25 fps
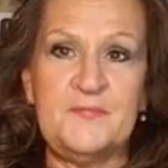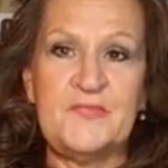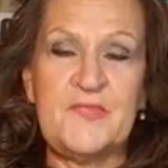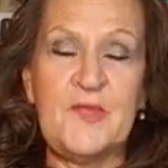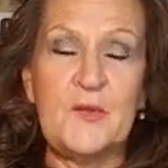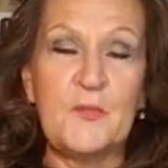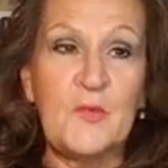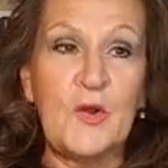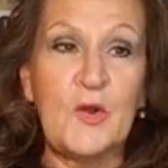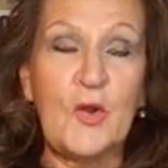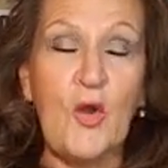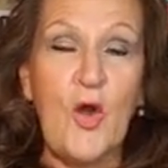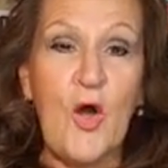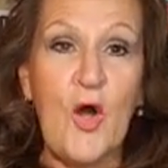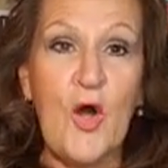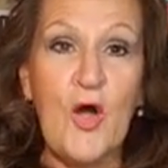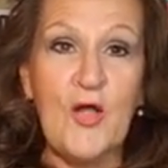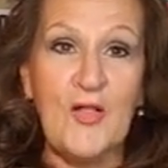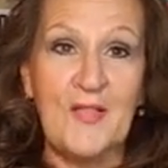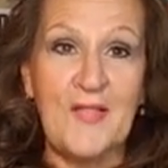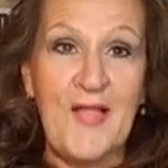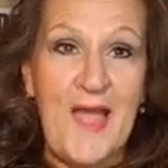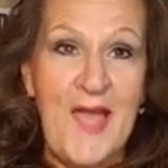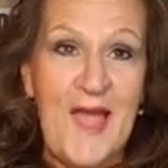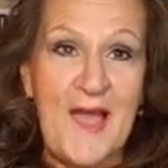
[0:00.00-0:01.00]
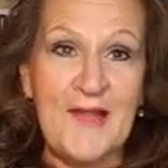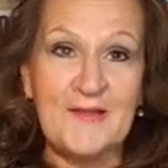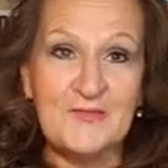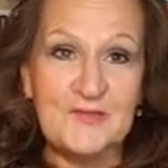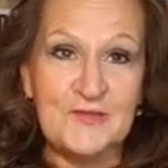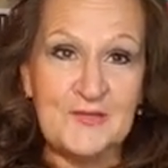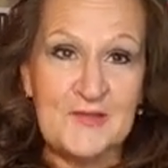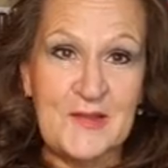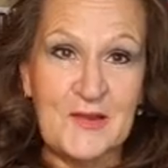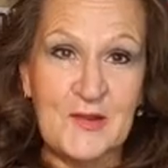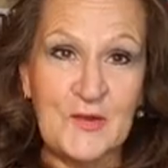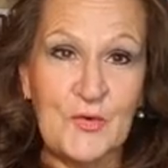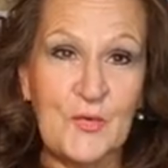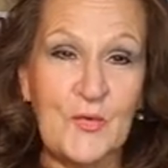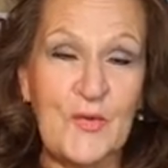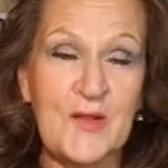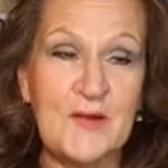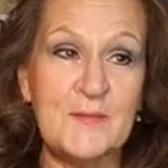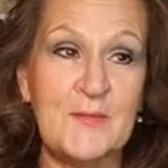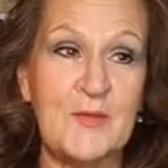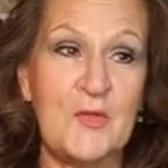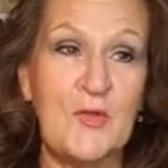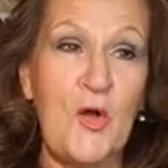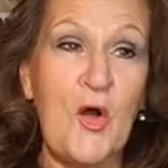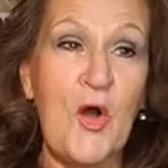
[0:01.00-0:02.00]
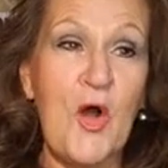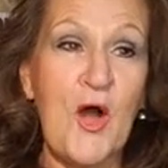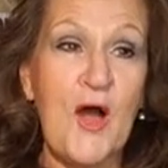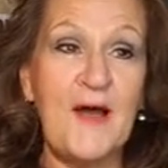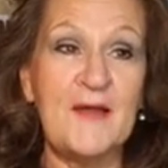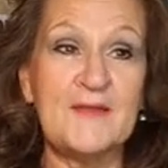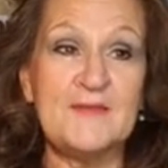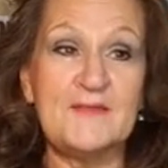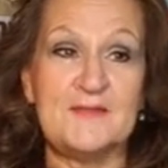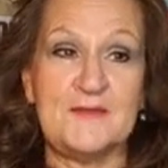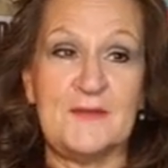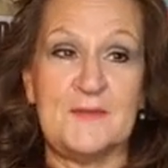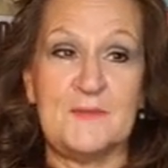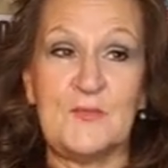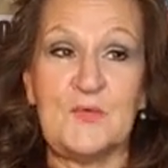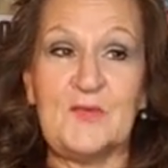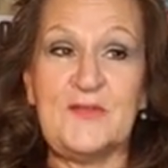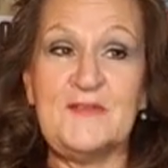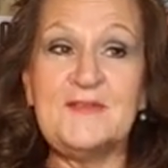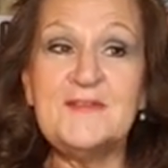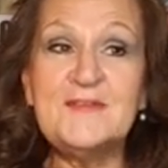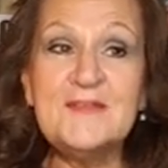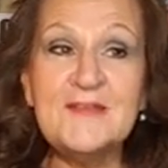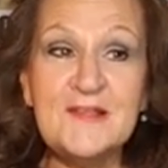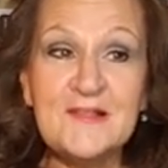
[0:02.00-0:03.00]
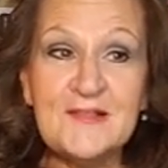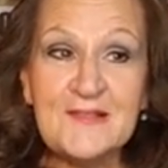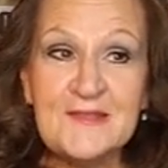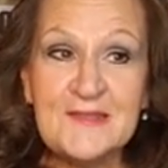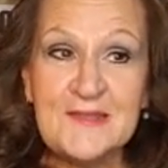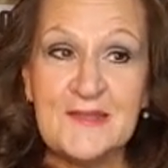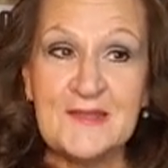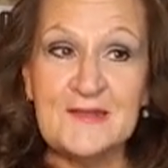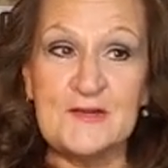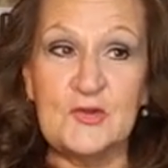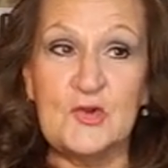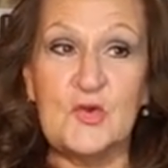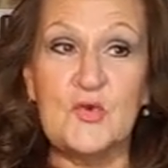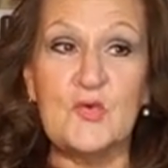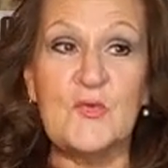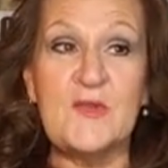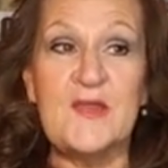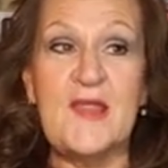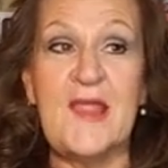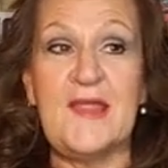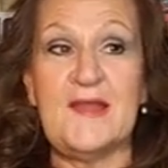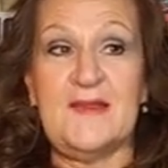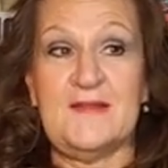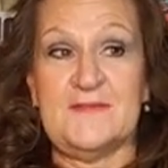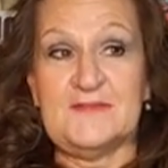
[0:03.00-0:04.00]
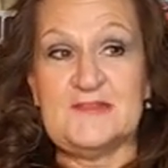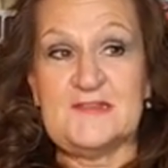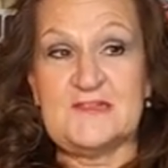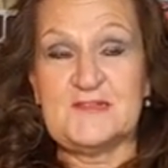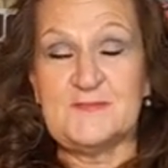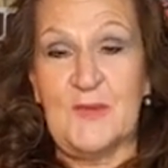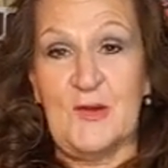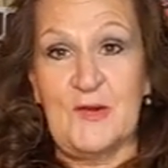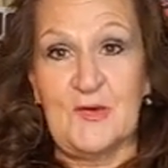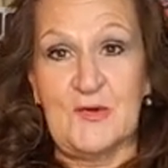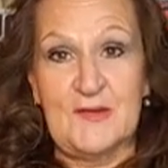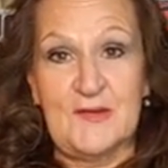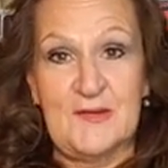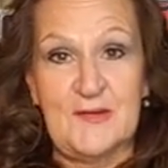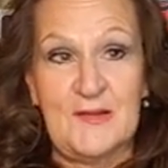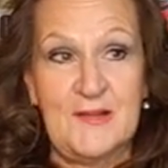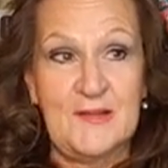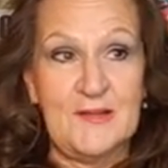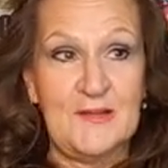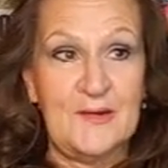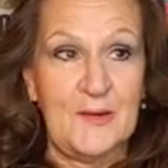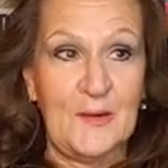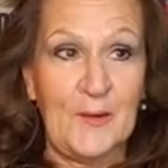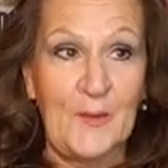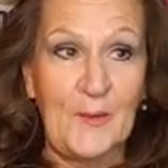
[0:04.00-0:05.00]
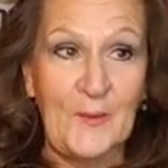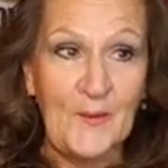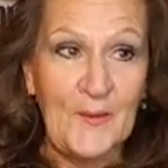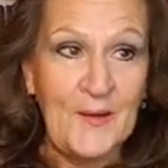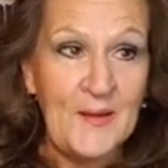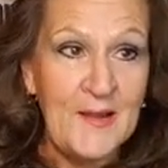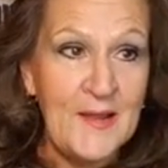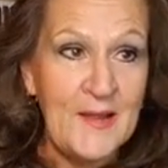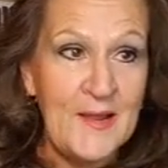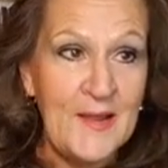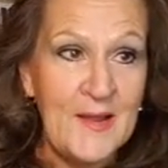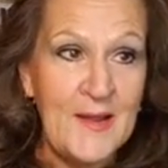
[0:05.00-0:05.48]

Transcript: that we're all actually incredible, awesome, resilient, creative, smart, you know,